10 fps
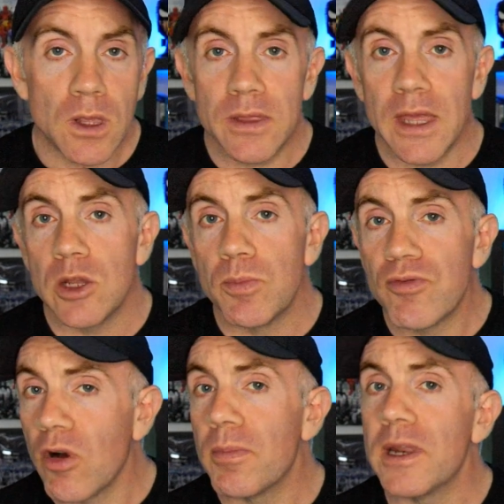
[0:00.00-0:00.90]
then you
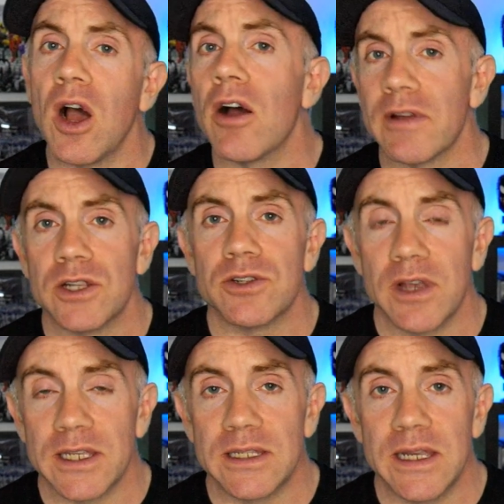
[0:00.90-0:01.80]
probably are
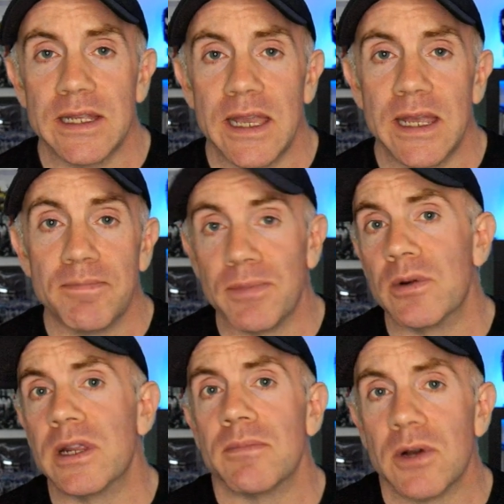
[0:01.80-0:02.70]
interested in
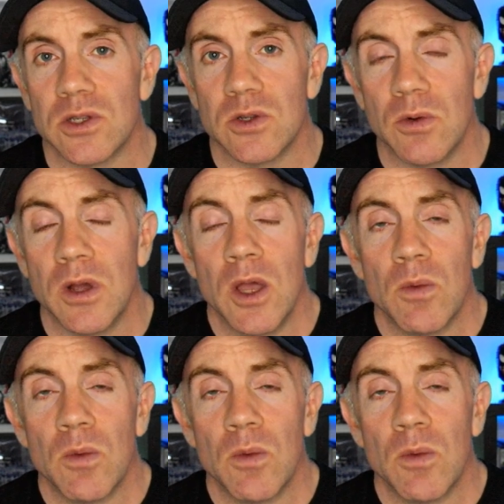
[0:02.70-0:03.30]
building muscle,